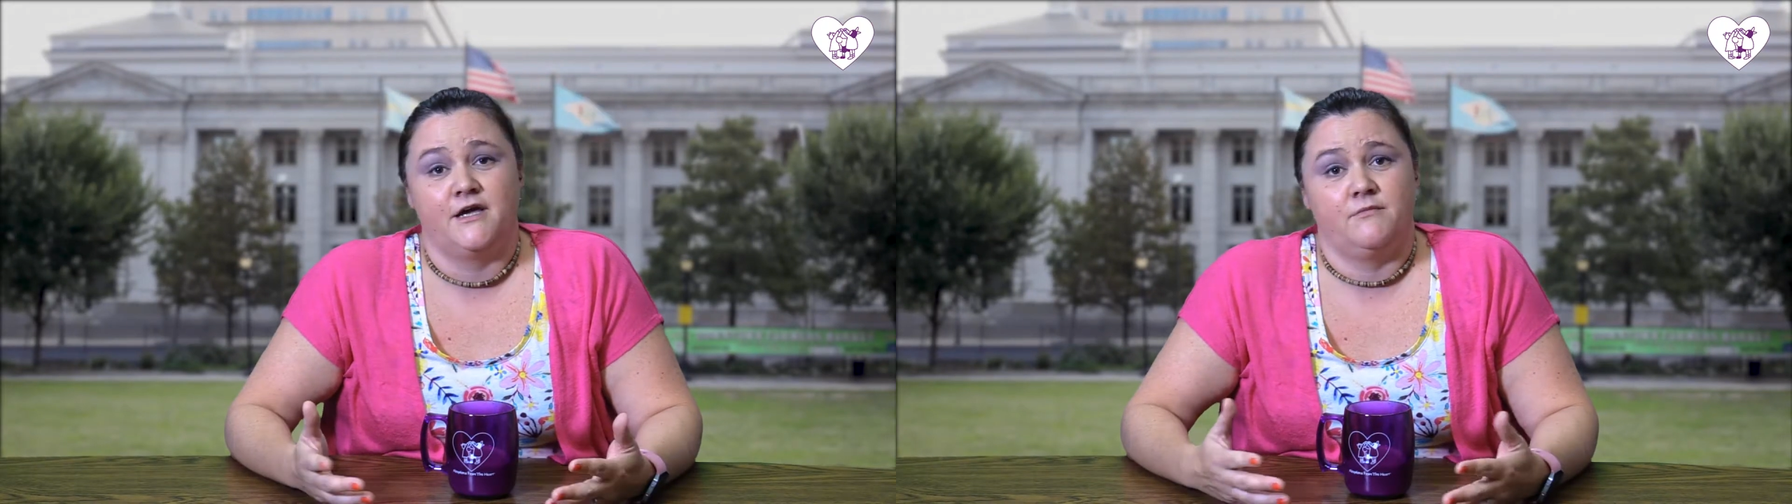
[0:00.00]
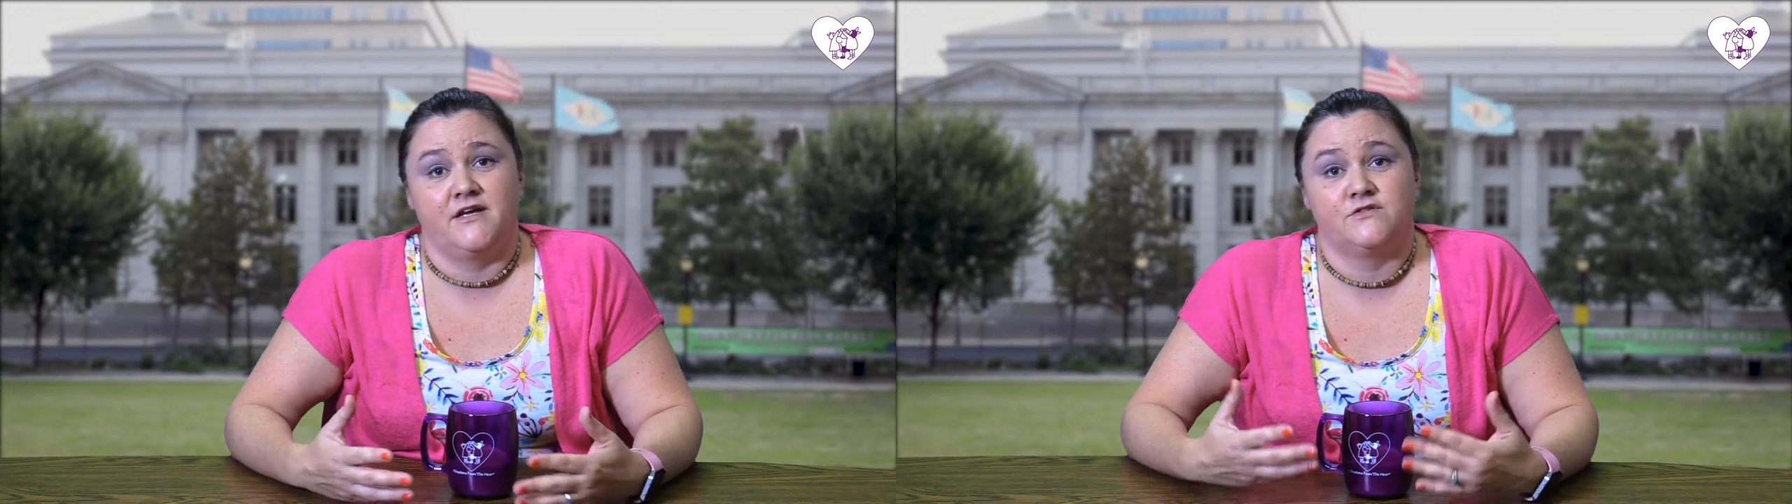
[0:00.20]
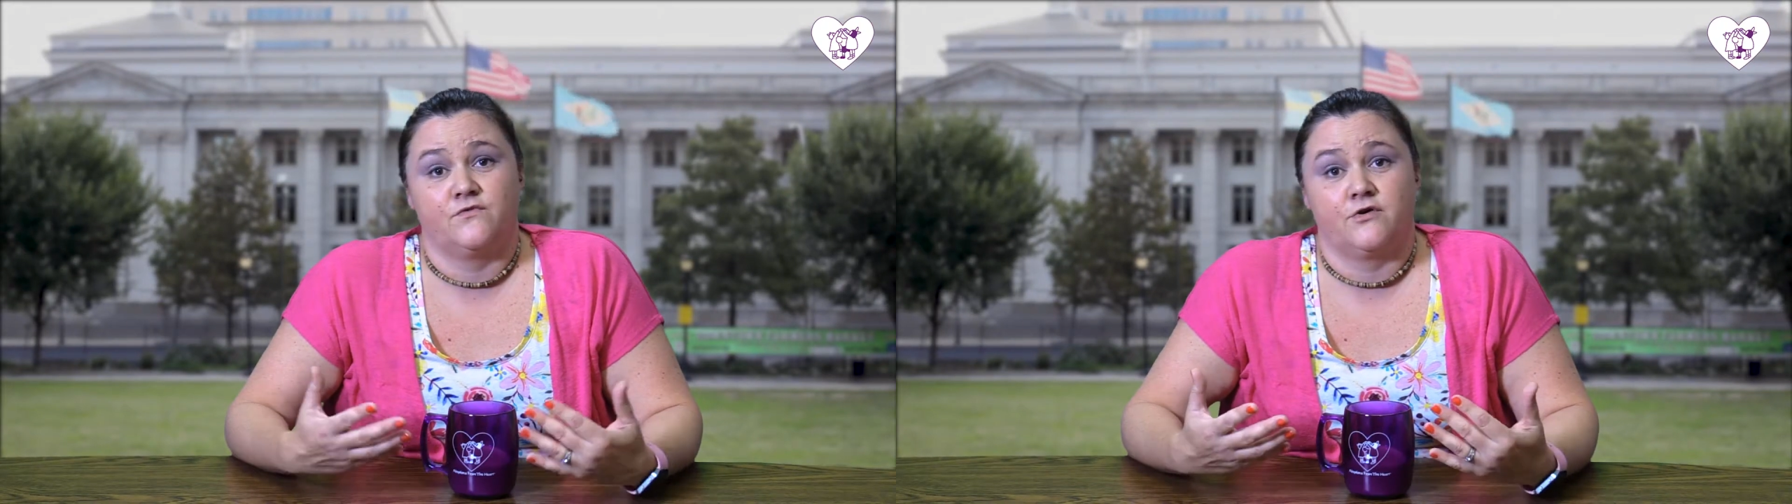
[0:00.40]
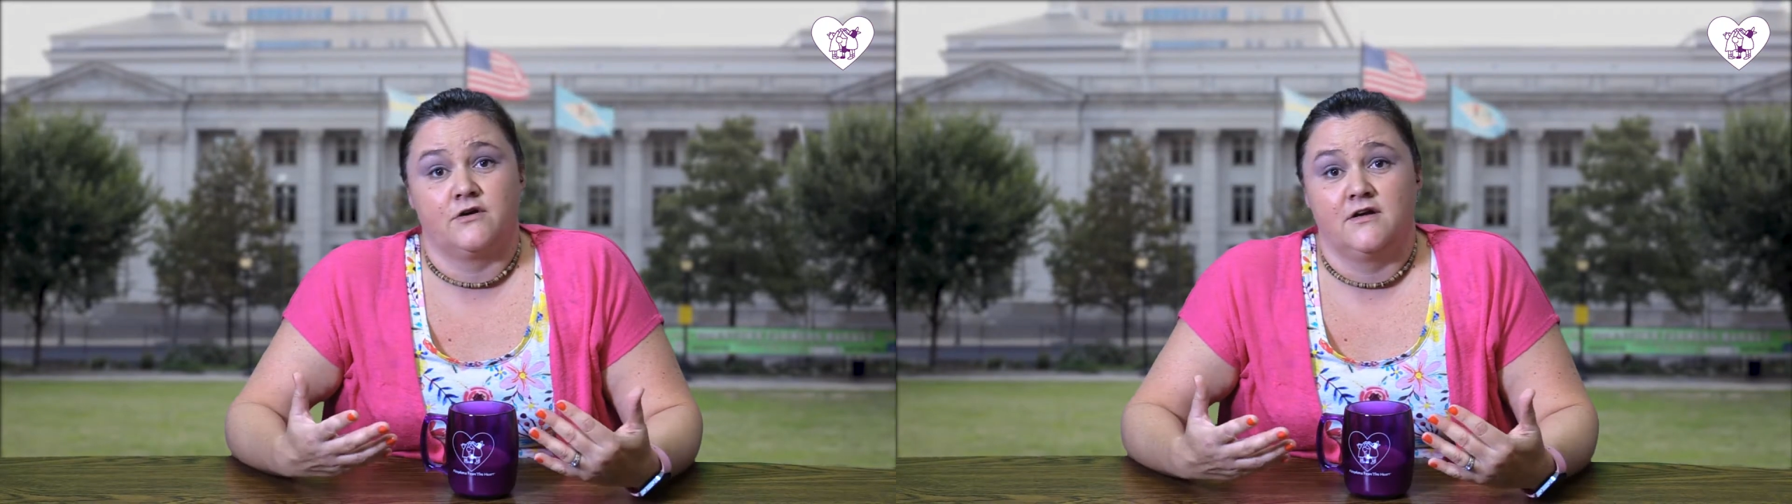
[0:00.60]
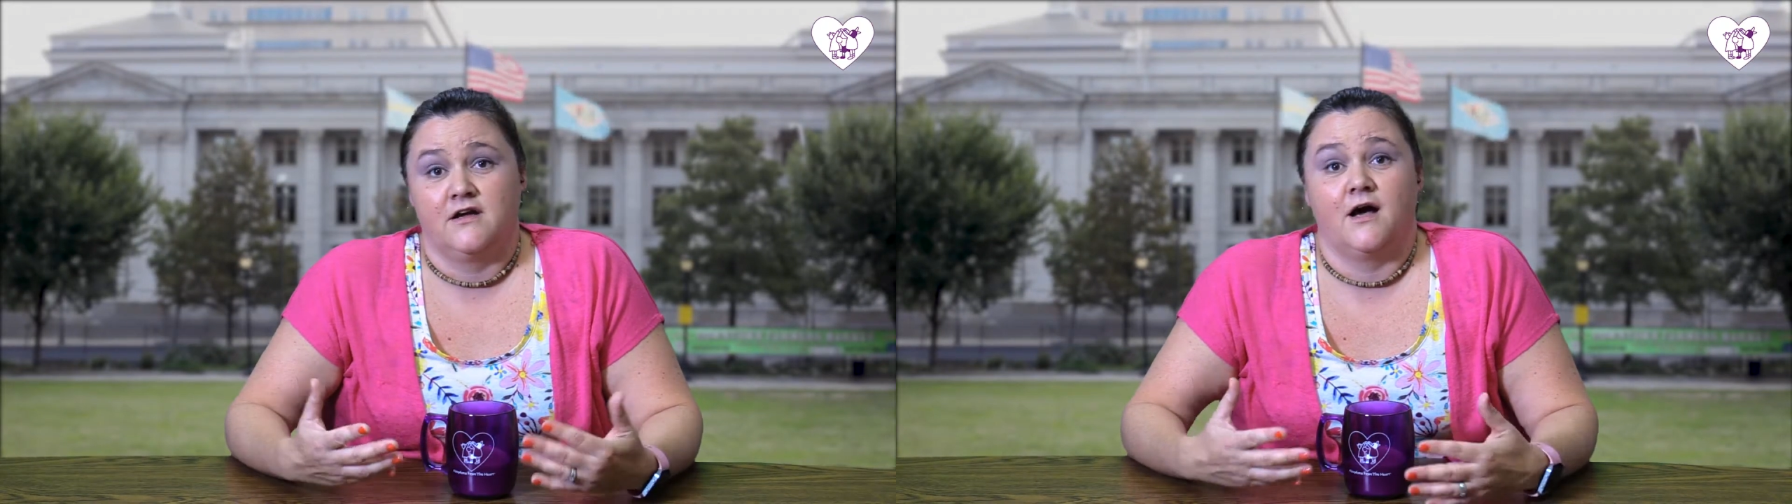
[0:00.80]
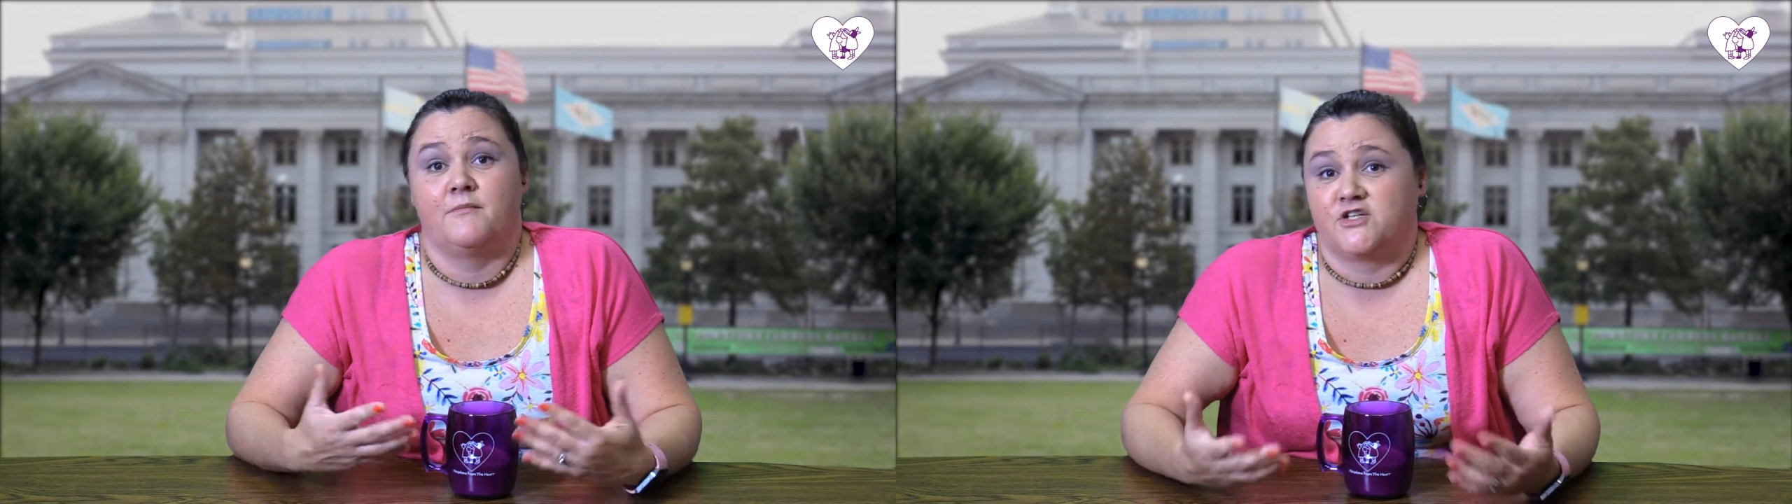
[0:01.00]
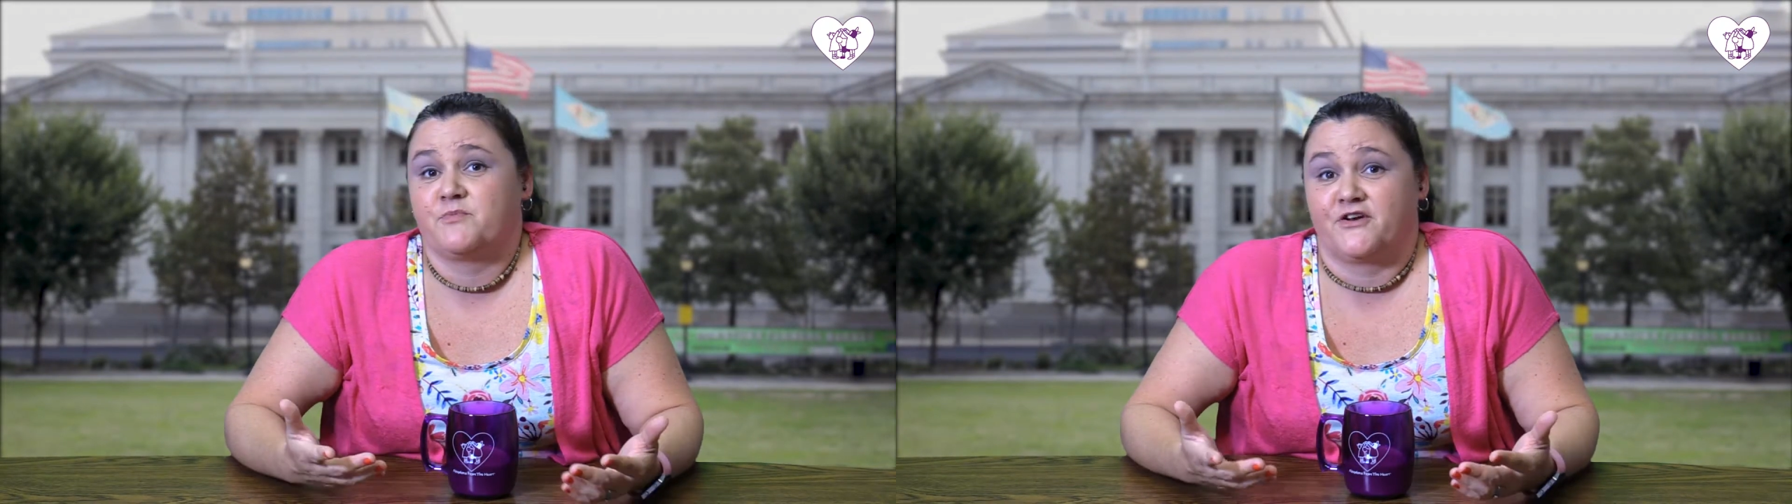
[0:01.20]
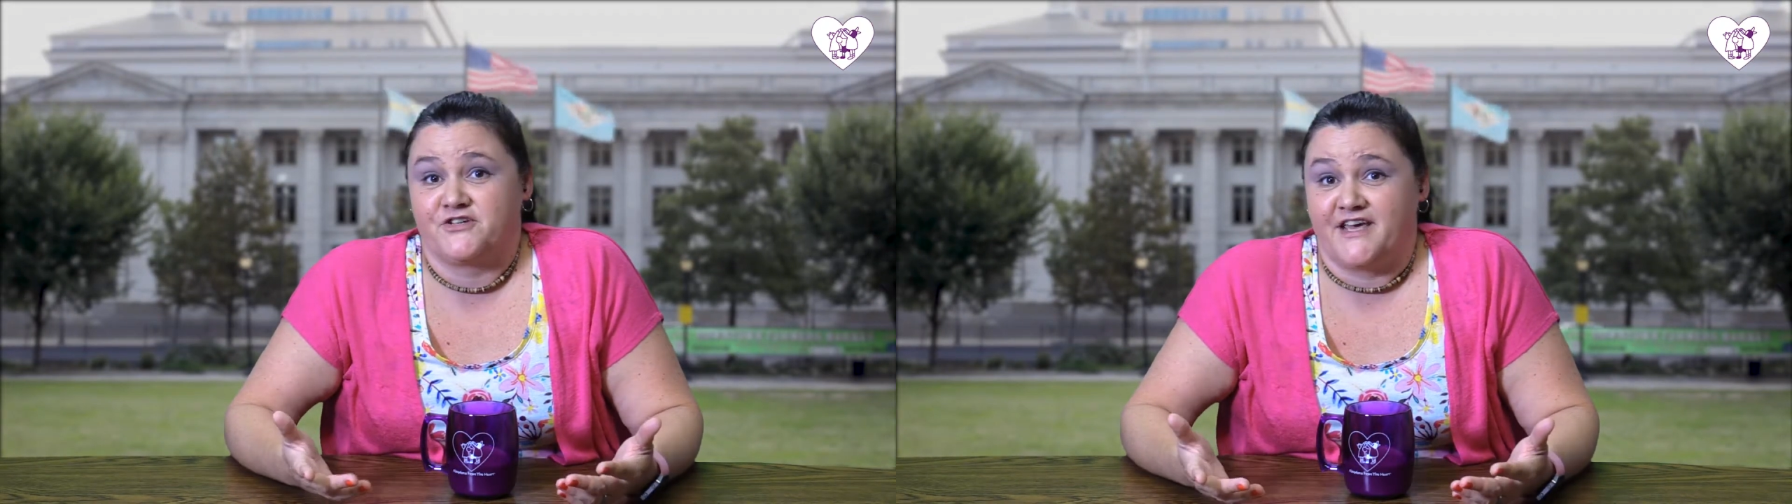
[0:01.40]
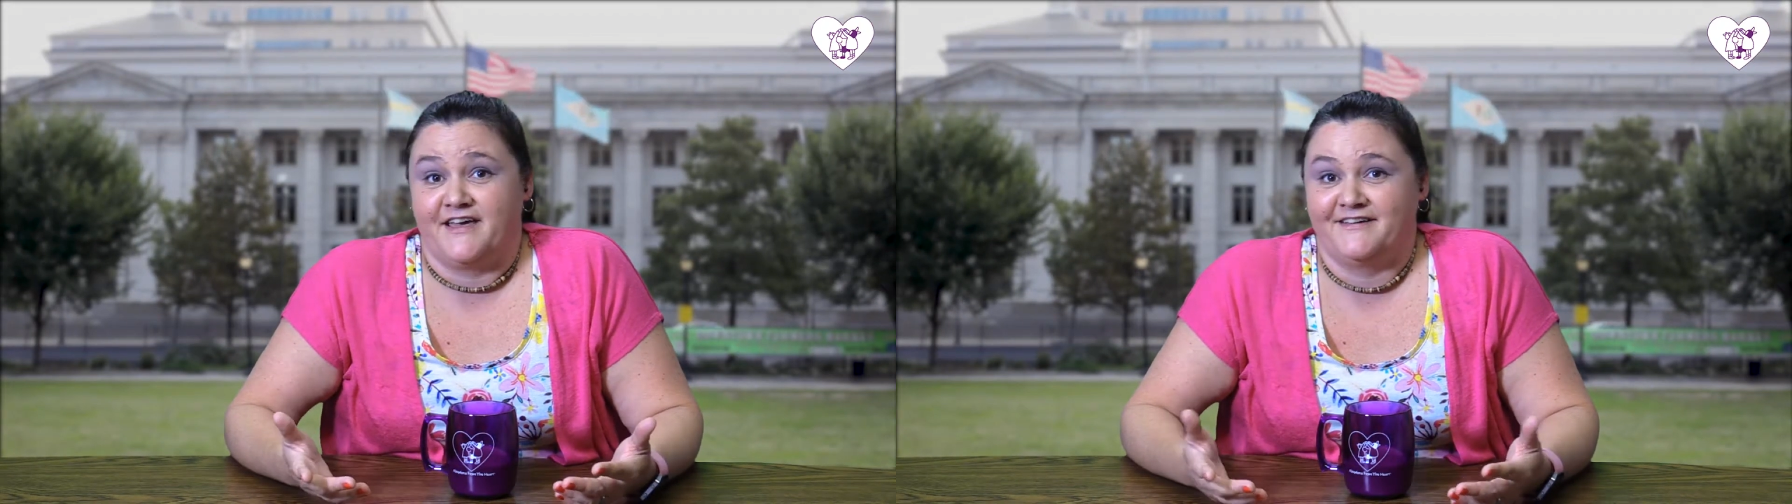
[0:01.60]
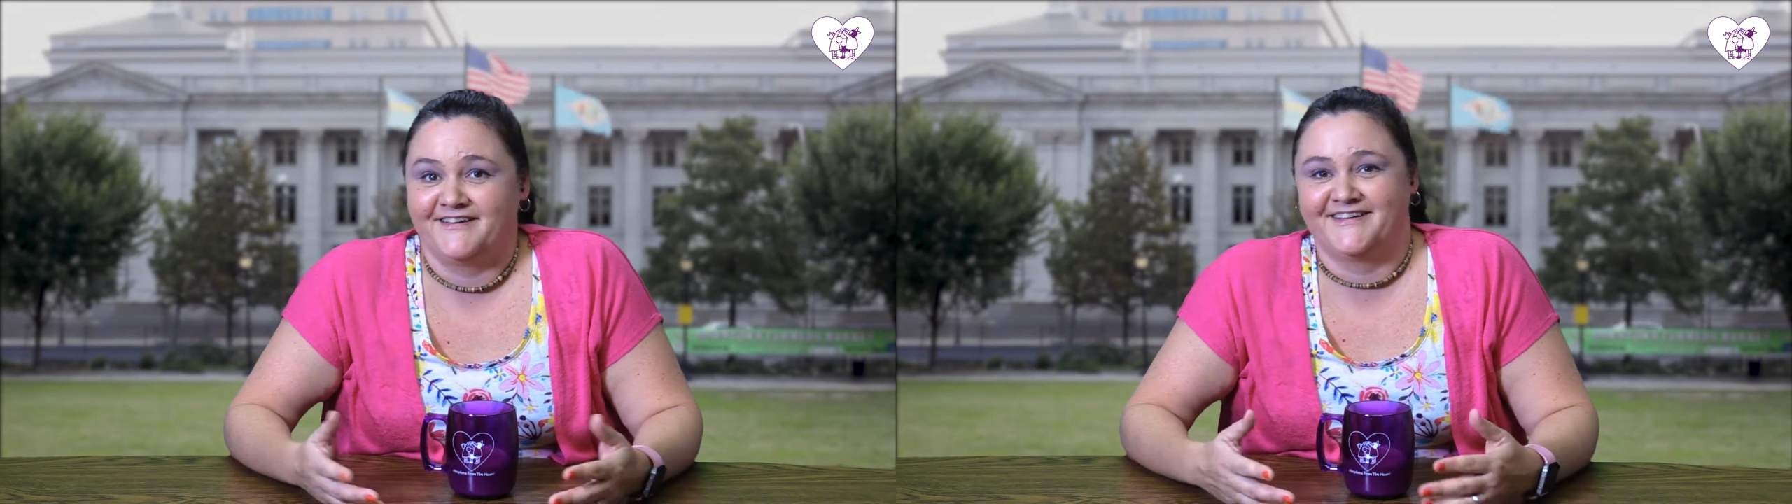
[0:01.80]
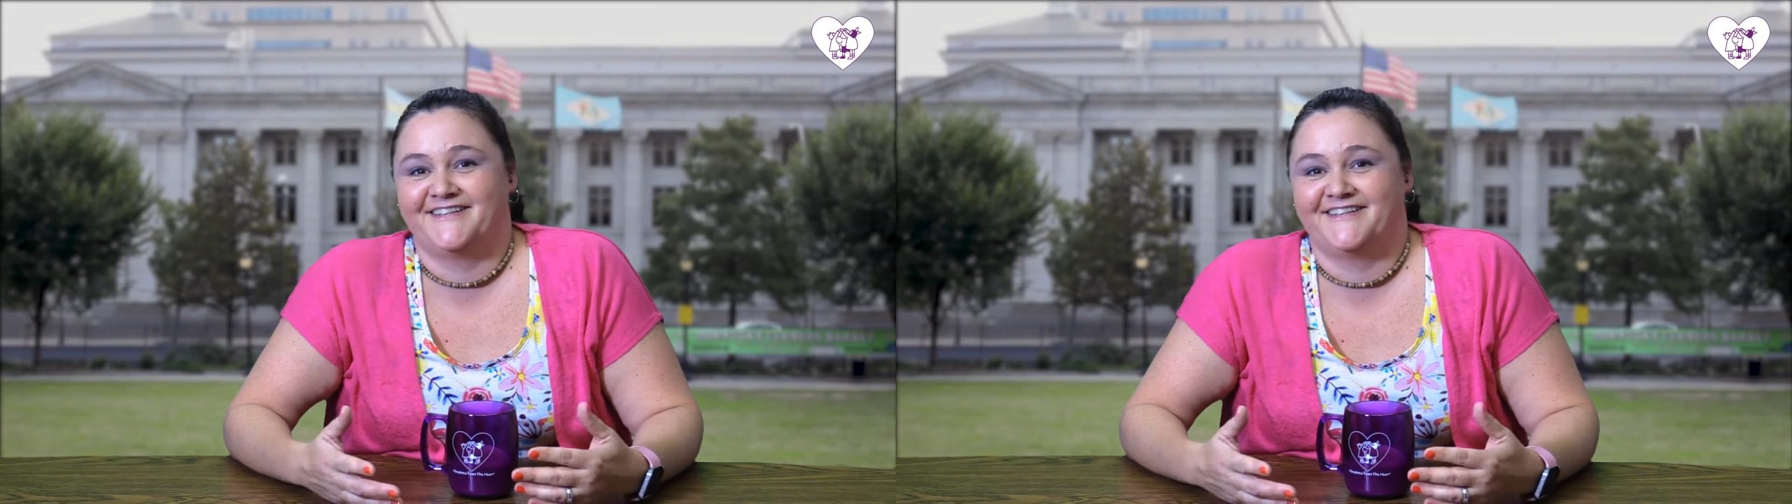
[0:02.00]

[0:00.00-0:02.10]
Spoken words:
It makes for a much better day.